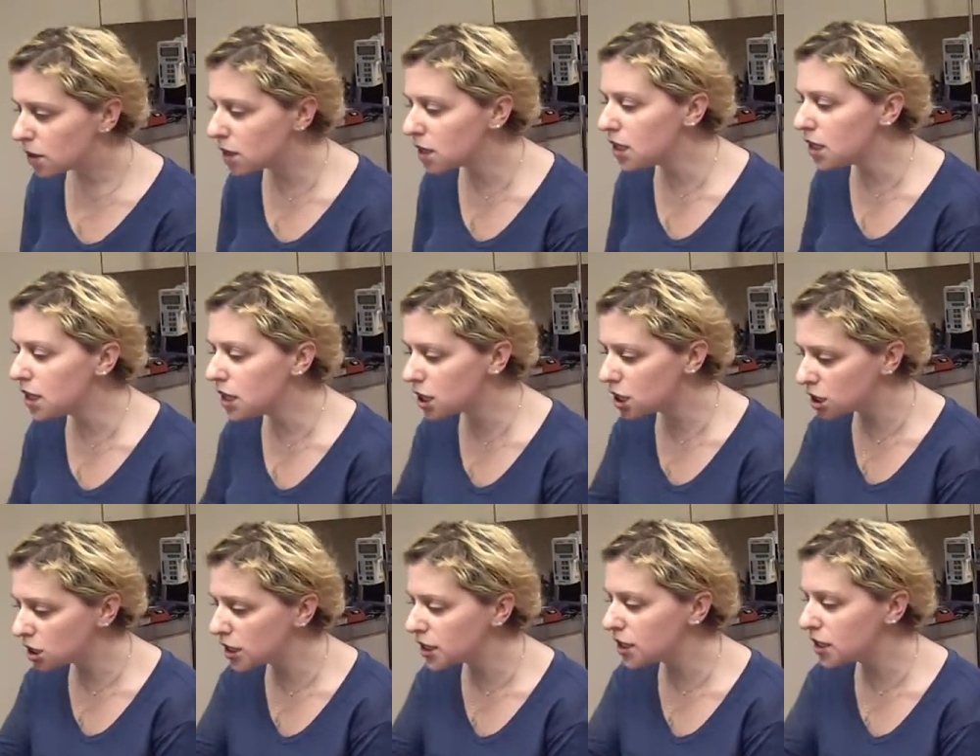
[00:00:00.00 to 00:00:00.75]
Yeah,
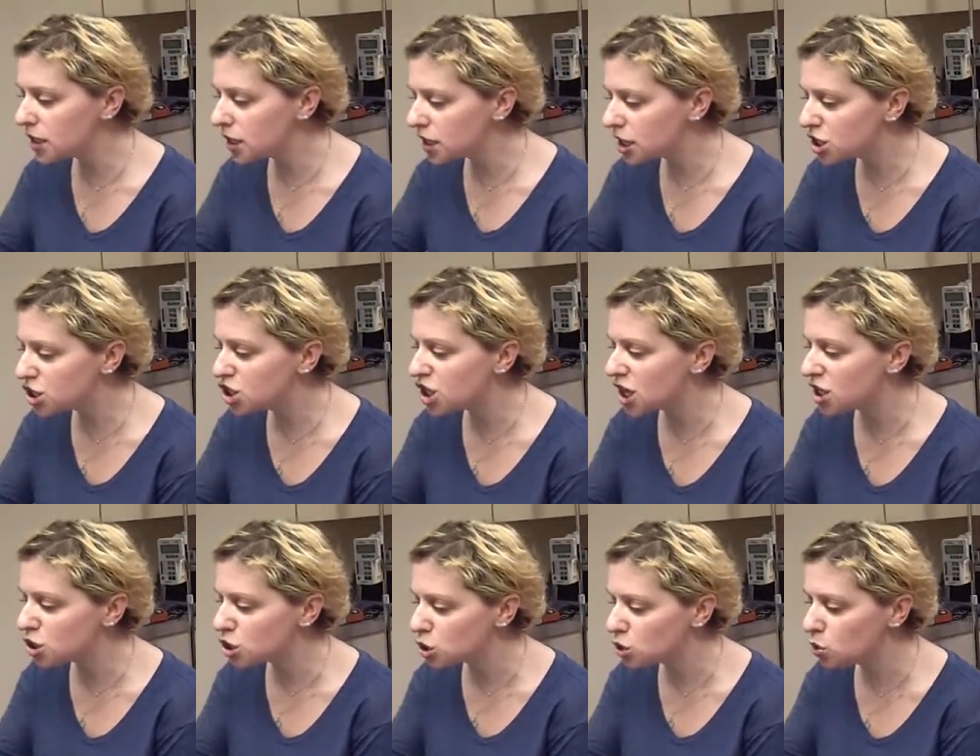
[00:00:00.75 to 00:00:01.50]
look a
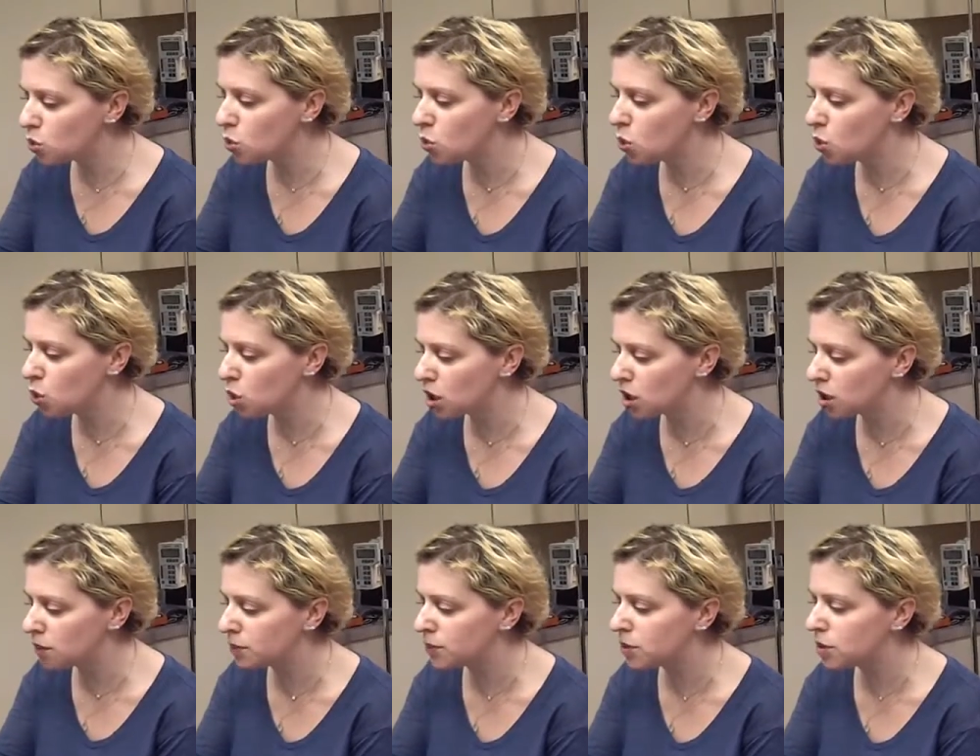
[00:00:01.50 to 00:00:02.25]
gentle
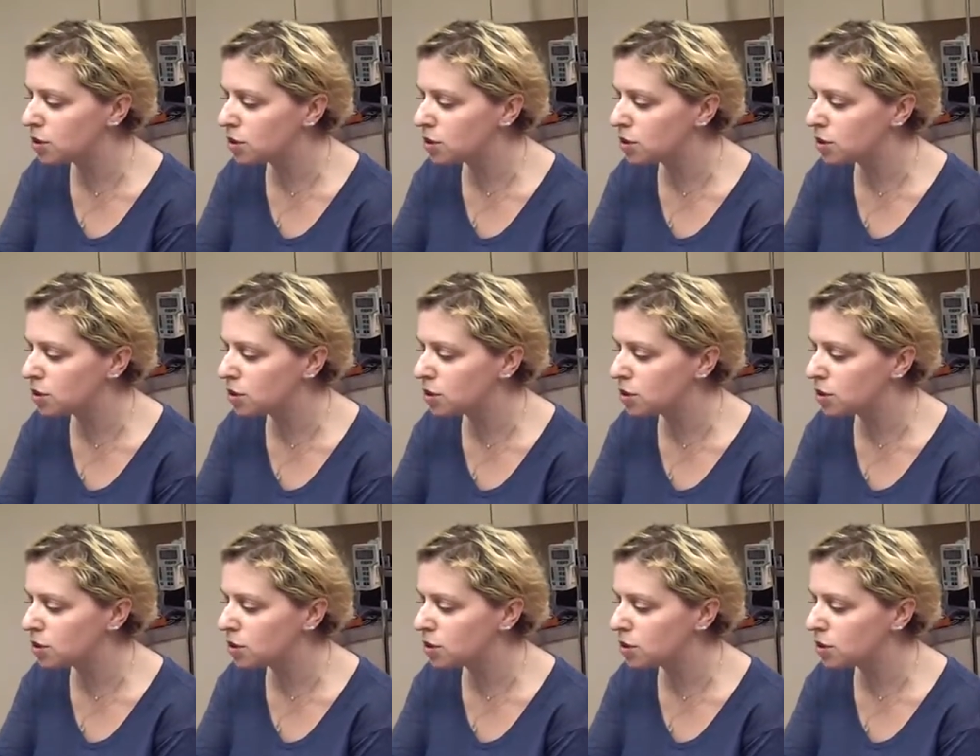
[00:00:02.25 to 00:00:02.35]
warm.